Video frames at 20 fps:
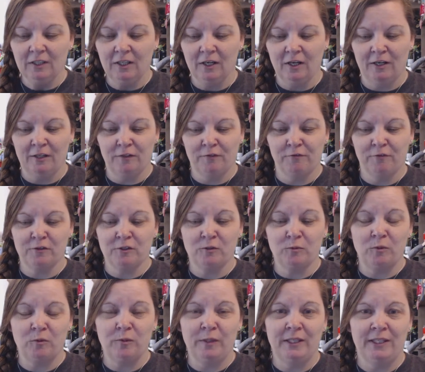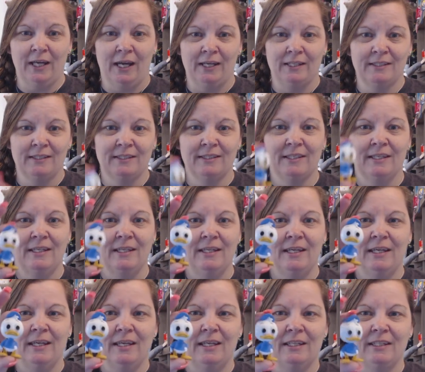Alright, the first one we get
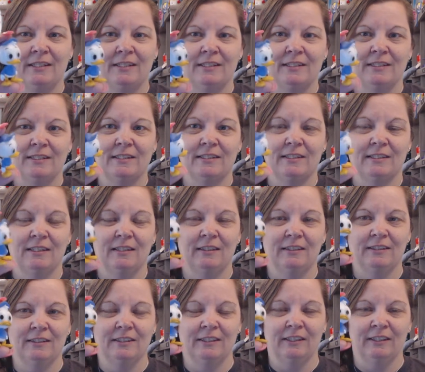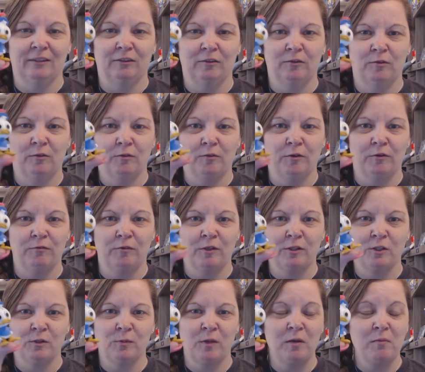is, let's see,
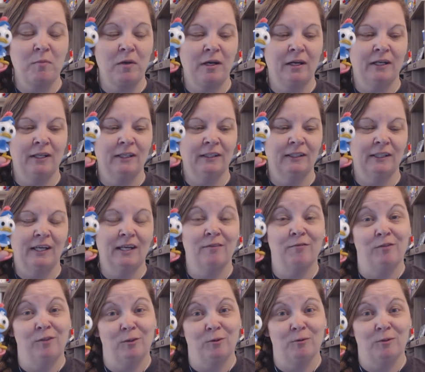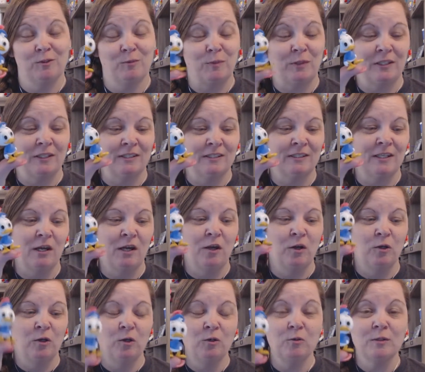refresh my mind. I have notes because
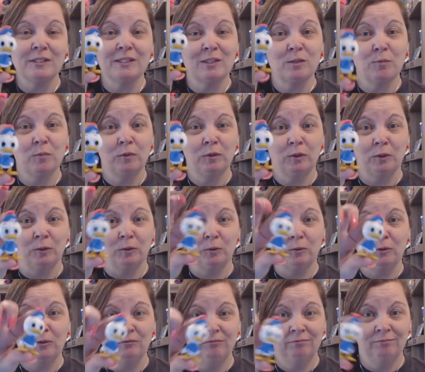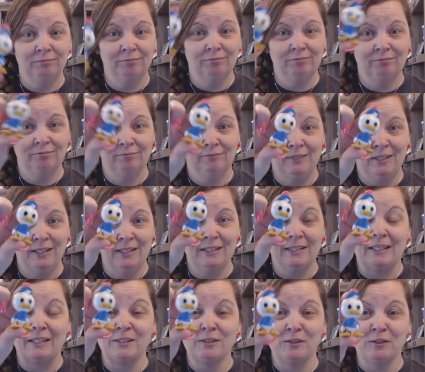who is the blue?
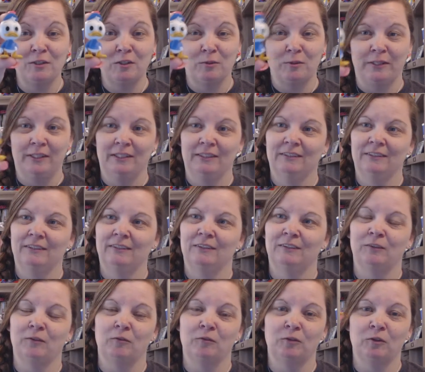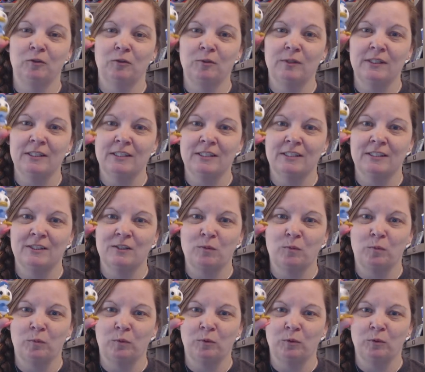That is Louie. So Louie is the
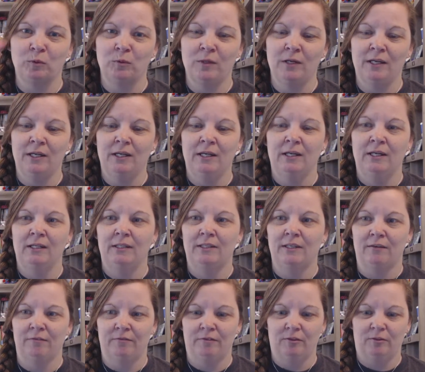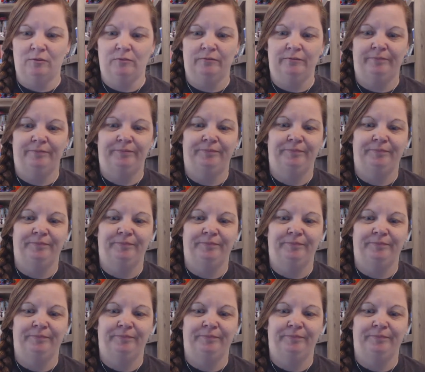blue nephew.